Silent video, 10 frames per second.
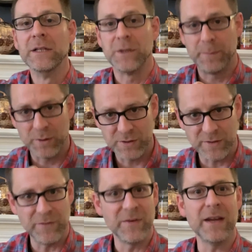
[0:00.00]
to
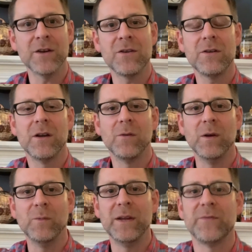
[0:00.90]
persevere
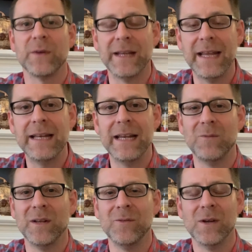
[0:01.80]
when we forget and
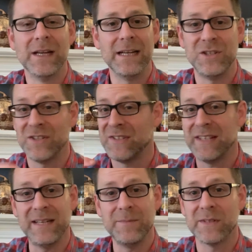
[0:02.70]
when it just
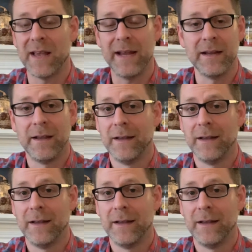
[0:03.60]
seems like,